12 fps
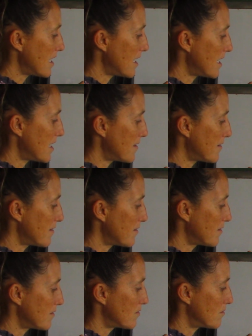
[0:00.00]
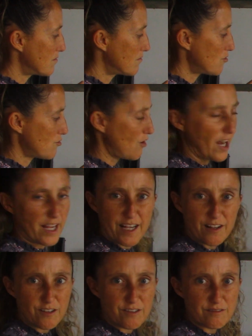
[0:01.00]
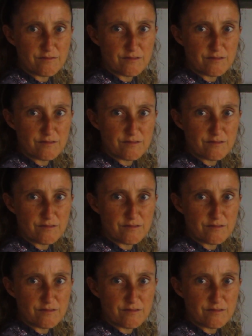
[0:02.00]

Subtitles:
a triangle.